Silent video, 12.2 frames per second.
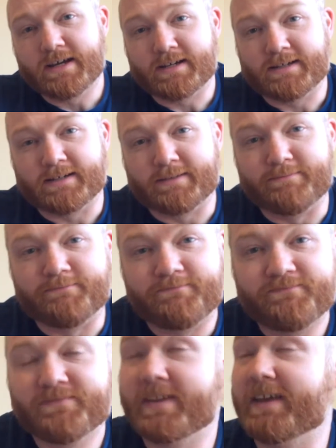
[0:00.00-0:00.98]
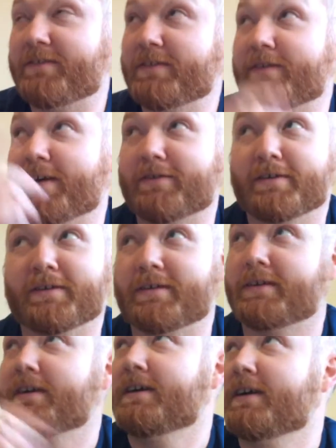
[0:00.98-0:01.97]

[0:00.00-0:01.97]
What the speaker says: if you've ever